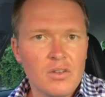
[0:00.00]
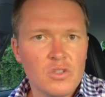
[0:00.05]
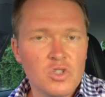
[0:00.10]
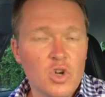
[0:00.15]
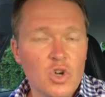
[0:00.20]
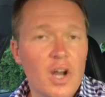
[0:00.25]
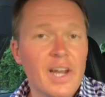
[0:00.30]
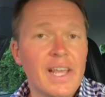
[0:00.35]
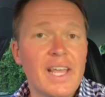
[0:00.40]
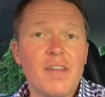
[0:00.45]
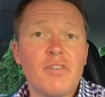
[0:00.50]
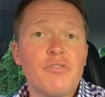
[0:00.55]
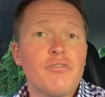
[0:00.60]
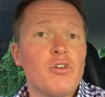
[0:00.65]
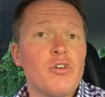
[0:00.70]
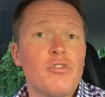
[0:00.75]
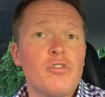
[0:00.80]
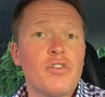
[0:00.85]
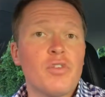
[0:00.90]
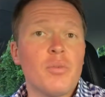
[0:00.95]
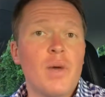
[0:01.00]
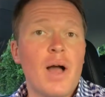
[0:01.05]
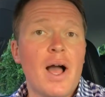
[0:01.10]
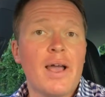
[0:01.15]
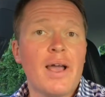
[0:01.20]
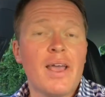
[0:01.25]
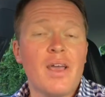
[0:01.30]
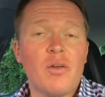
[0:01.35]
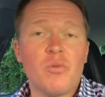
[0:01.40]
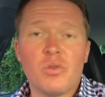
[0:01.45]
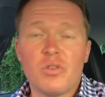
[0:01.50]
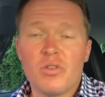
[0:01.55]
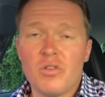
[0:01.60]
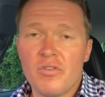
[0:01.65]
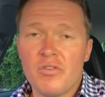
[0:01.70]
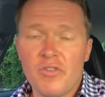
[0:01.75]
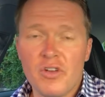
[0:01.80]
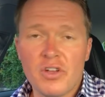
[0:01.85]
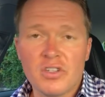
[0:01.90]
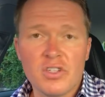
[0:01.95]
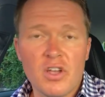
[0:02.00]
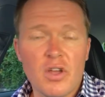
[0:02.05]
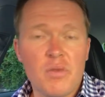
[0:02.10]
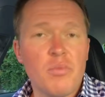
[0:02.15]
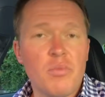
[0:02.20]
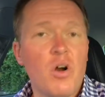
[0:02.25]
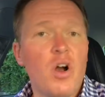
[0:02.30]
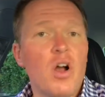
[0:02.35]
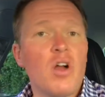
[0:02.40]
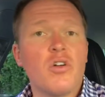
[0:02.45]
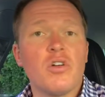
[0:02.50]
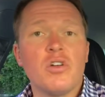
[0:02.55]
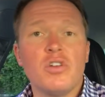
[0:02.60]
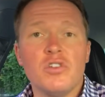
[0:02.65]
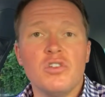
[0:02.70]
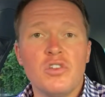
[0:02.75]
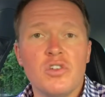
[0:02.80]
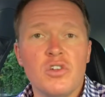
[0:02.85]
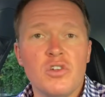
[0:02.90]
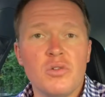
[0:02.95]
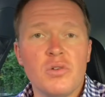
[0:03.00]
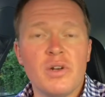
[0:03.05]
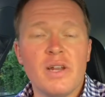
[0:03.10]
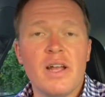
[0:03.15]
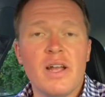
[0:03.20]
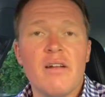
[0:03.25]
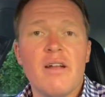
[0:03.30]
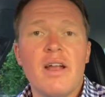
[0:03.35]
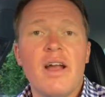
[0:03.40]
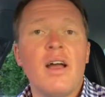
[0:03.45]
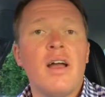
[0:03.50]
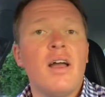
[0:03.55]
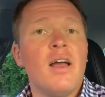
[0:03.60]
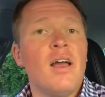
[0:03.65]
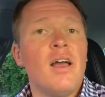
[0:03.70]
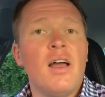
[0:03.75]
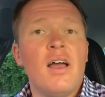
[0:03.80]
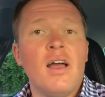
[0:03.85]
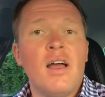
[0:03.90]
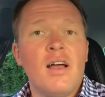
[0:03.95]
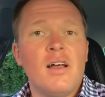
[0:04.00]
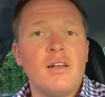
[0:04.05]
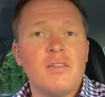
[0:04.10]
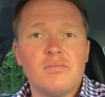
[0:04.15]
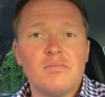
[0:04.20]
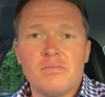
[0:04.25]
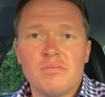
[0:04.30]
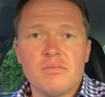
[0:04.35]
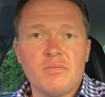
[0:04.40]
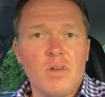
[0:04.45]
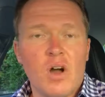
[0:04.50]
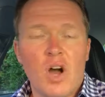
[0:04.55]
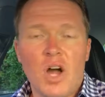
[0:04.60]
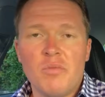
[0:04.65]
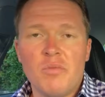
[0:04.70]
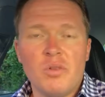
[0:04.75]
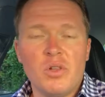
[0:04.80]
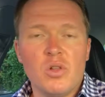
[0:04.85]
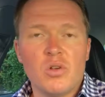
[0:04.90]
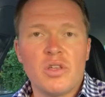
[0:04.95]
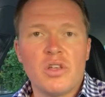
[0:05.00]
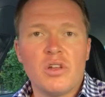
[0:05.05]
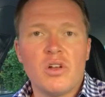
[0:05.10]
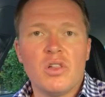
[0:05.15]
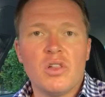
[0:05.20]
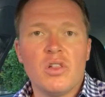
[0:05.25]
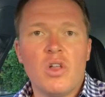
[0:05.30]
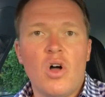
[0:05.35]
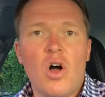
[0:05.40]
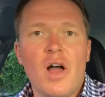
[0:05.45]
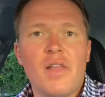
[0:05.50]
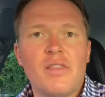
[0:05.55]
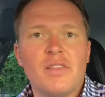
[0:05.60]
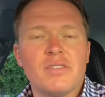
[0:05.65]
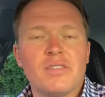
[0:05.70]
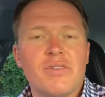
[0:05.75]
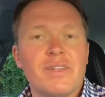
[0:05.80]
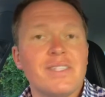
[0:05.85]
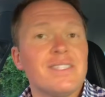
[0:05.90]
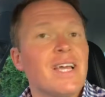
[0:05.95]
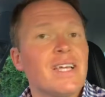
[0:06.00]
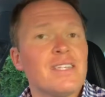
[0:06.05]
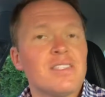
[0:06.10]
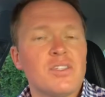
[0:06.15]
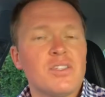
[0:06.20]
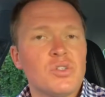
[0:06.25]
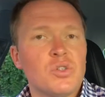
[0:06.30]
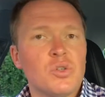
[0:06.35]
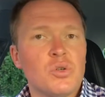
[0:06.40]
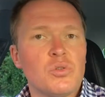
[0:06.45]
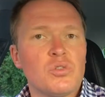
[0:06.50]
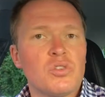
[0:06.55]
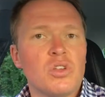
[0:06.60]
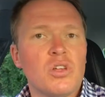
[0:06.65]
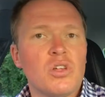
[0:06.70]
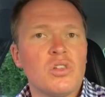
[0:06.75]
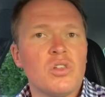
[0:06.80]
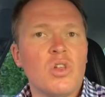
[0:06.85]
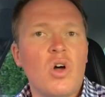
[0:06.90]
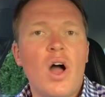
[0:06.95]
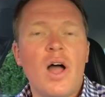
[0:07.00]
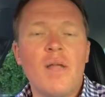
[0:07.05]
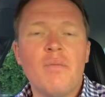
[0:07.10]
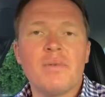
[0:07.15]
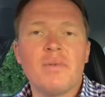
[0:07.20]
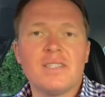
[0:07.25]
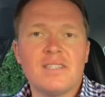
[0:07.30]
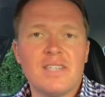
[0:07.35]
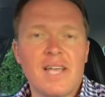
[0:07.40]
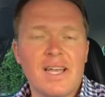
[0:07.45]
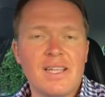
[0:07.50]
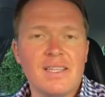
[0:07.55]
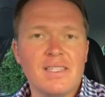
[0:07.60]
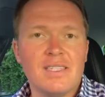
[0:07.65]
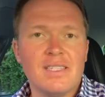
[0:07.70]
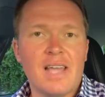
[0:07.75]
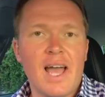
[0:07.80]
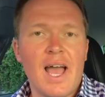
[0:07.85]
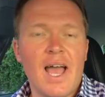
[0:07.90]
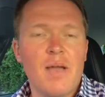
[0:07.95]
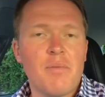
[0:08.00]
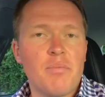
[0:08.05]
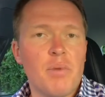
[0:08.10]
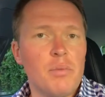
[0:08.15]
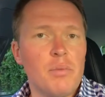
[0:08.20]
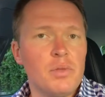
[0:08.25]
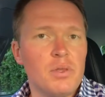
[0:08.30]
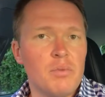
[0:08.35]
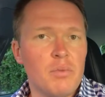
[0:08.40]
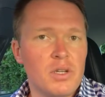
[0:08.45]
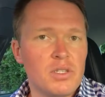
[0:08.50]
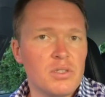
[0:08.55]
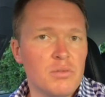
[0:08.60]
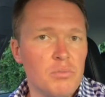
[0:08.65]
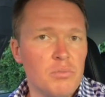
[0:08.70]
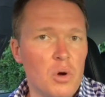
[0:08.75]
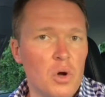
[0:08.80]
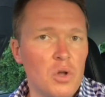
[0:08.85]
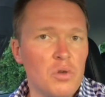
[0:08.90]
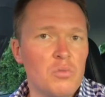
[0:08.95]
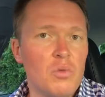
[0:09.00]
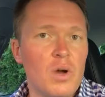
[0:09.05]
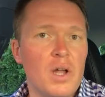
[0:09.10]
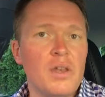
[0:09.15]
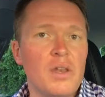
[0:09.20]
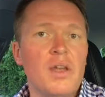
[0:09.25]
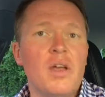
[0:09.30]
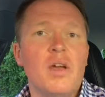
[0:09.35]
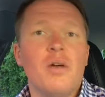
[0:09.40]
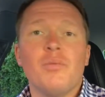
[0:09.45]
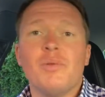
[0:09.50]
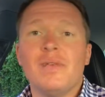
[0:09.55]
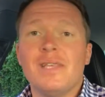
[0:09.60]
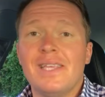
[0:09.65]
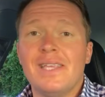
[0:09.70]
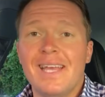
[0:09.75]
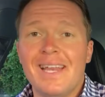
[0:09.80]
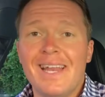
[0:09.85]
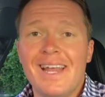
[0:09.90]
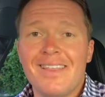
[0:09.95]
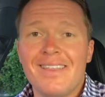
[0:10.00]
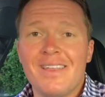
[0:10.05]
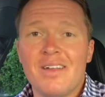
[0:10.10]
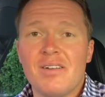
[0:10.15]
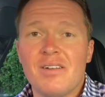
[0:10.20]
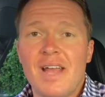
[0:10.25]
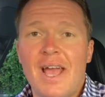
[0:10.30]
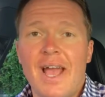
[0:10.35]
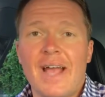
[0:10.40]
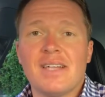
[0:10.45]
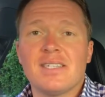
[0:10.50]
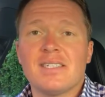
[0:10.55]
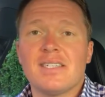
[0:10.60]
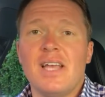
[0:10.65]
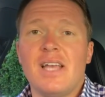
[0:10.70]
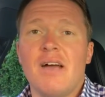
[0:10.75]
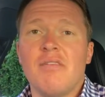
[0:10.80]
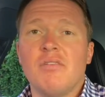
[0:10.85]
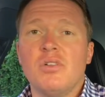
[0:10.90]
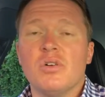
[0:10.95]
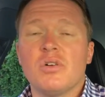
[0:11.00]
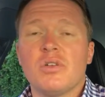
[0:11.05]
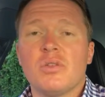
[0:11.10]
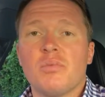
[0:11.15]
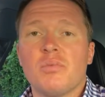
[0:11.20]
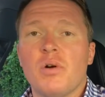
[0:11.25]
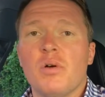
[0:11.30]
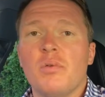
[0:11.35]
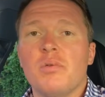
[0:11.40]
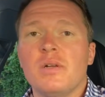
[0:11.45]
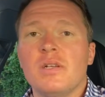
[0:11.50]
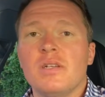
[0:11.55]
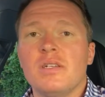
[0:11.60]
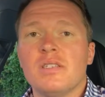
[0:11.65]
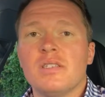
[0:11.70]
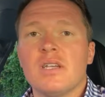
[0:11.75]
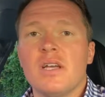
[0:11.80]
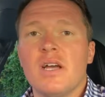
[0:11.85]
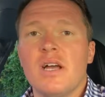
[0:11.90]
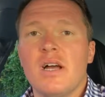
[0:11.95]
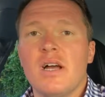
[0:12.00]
trying to get a feel for the market, whether you're a first home buyer or you're new to an area, I'd be looking online. There's fantastic tools online, but second to that, and probably the most important one, we get out there and actually have a look at the properties.